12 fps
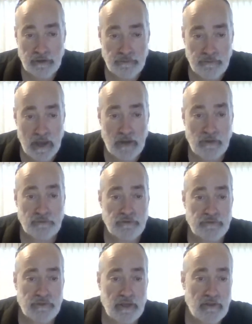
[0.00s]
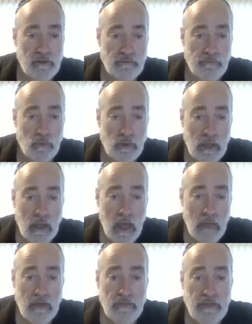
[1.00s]
It is better to say, therefore,
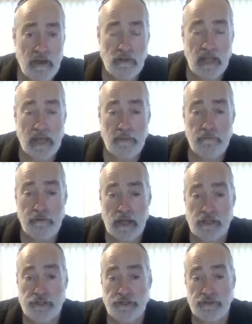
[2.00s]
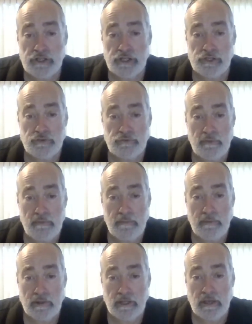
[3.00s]
that they are like branches issues from a
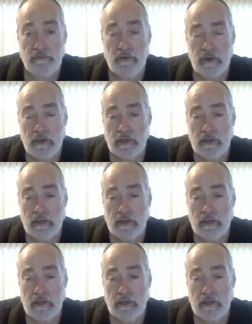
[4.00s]
belief